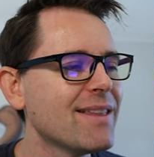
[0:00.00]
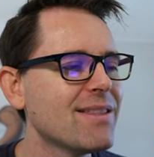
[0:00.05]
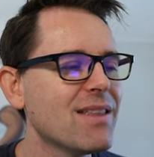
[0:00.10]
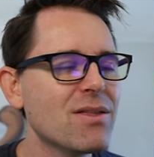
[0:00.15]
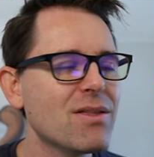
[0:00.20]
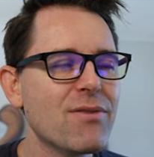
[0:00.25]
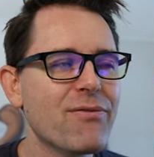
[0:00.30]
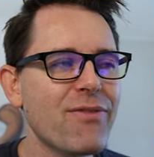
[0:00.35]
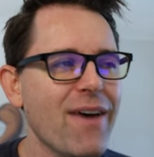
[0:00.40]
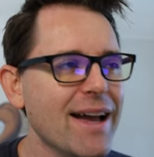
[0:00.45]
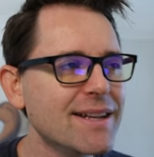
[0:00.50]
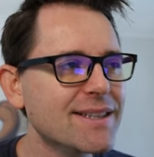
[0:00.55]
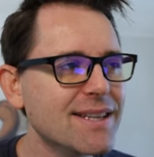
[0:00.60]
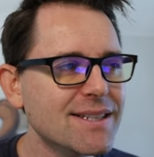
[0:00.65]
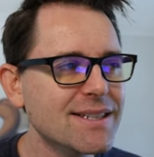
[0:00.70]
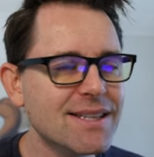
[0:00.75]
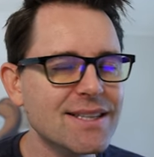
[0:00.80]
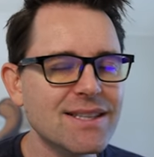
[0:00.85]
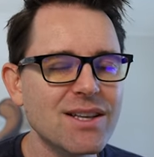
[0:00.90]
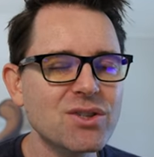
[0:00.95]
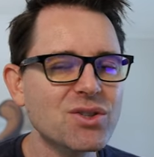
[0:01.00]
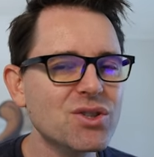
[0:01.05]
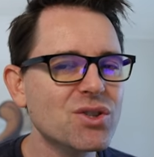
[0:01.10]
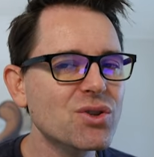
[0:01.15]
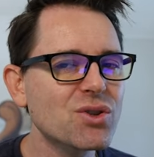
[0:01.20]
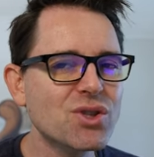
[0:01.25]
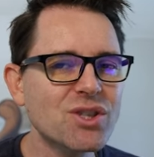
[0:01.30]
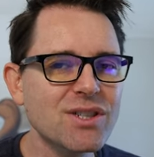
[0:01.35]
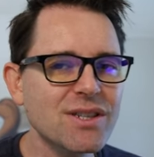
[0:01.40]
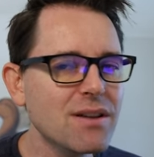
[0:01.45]
The fact is there's
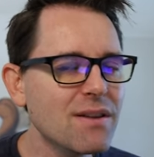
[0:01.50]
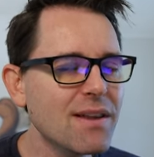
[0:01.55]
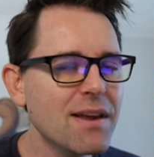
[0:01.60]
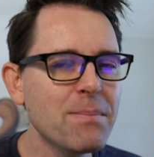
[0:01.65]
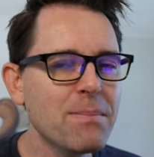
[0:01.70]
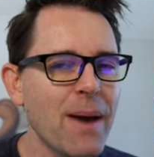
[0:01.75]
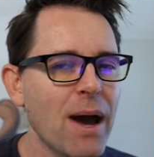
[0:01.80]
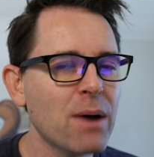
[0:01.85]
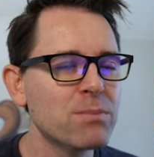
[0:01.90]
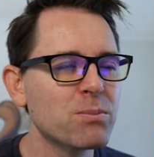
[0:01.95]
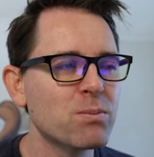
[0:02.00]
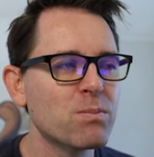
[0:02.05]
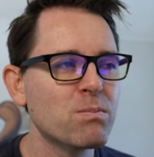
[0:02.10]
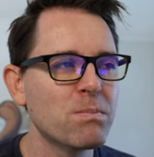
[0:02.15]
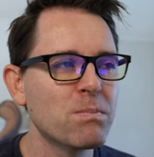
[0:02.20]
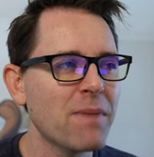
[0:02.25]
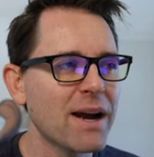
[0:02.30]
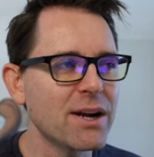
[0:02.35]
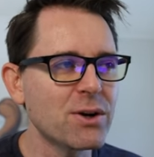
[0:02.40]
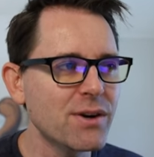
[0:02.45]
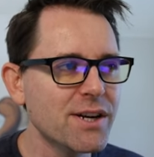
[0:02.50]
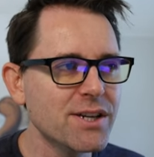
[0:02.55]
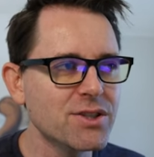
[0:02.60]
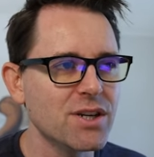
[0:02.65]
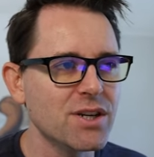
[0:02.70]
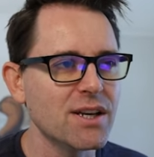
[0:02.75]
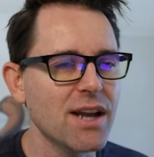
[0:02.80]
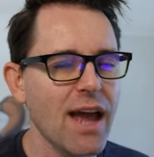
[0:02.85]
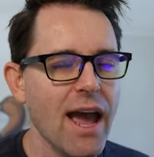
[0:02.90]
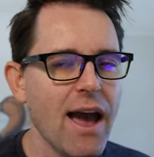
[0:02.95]
still inbound
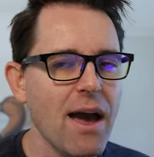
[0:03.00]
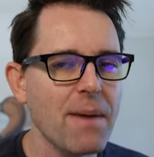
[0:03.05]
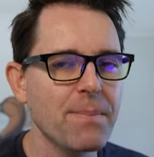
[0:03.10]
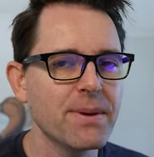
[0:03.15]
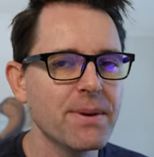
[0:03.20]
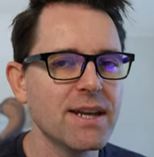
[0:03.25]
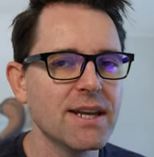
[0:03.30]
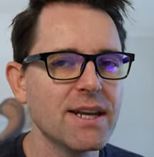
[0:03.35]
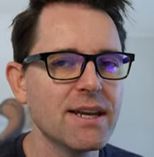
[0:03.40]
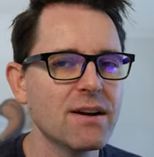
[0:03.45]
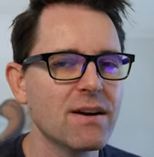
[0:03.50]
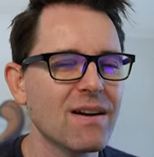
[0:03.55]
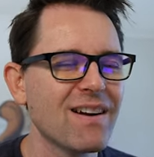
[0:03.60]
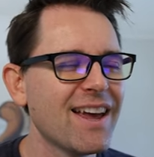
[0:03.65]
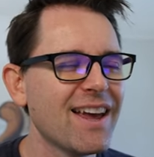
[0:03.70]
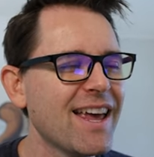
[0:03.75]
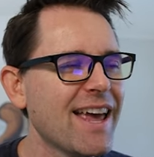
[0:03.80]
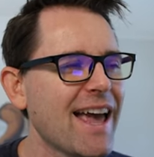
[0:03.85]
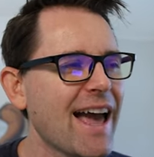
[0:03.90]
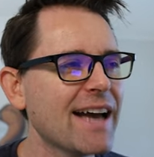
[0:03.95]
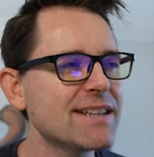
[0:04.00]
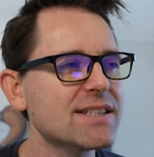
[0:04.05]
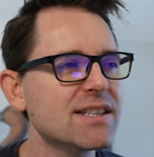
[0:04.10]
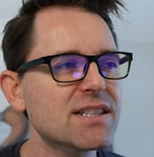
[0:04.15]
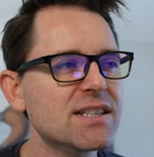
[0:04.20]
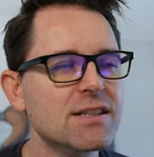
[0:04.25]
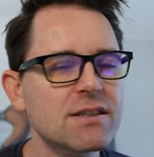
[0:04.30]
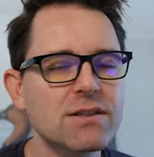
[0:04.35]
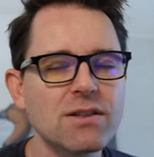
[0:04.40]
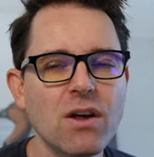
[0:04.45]
migration happening here. Has
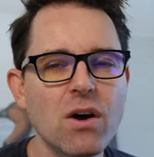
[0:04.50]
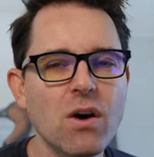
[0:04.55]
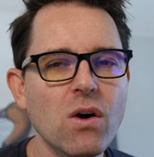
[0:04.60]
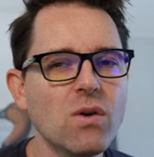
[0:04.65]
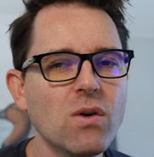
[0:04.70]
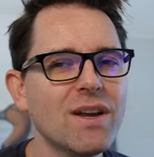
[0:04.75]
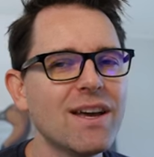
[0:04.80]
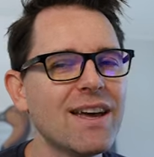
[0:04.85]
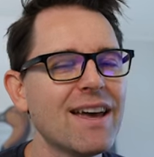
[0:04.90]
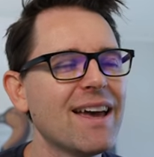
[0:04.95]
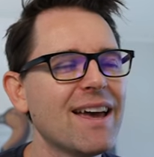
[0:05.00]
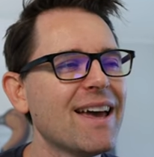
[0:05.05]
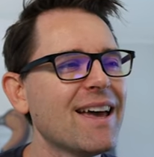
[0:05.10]
it slowed?